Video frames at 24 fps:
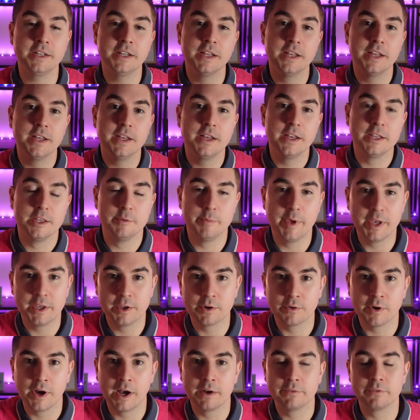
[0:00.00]
it. You make
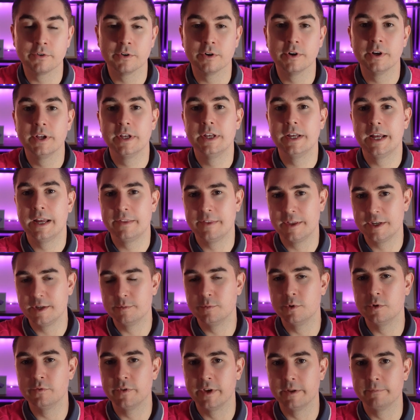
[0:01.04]
your offer and then you
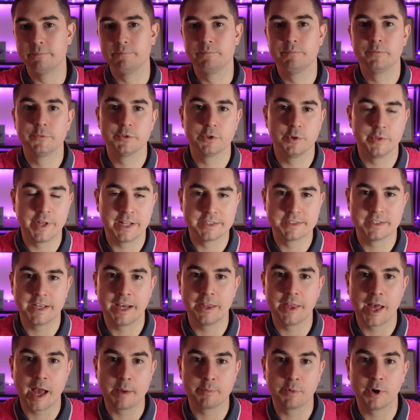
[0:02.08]
move in. So that's
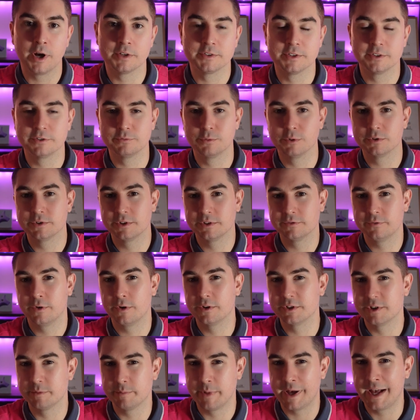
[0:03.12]
how that process works as
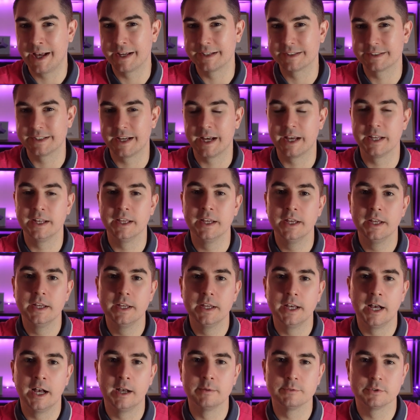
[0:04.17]
far as the buying side.
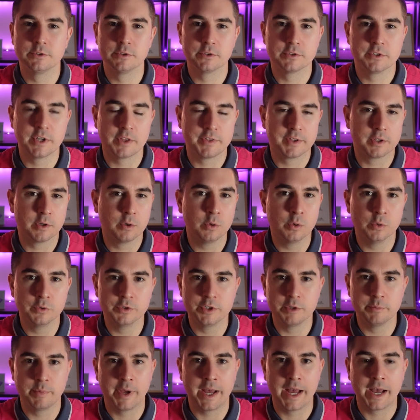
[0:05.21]
Um, so there's nothing
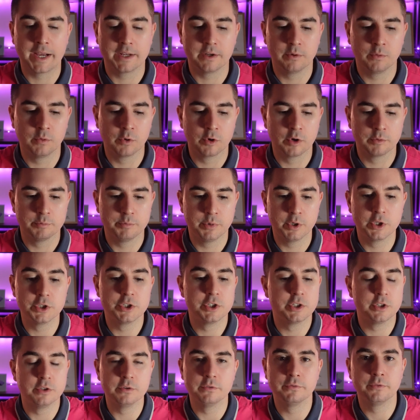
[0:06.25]
holding you back or
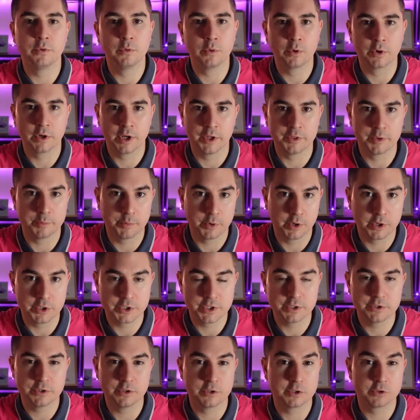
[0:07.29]
pushing you forward on the
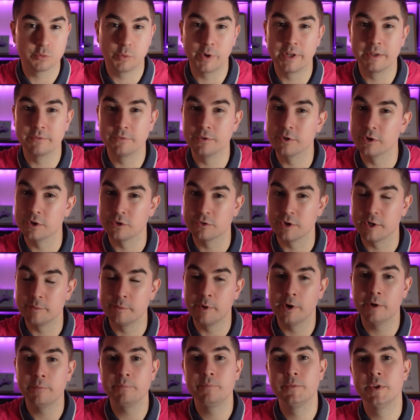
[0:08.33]
purchase. You're just waiting for your dream
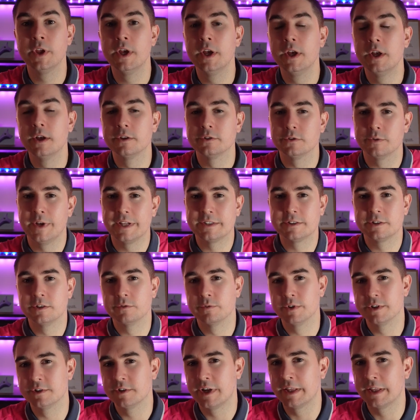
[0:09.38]
home. So that's
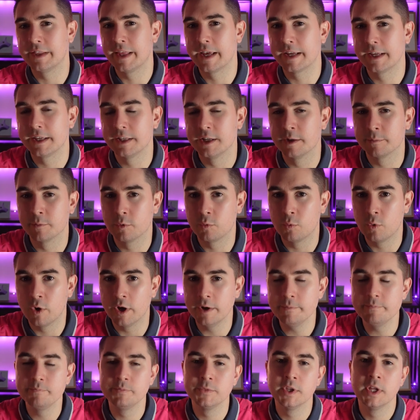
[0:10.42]
the reason I like it, number one.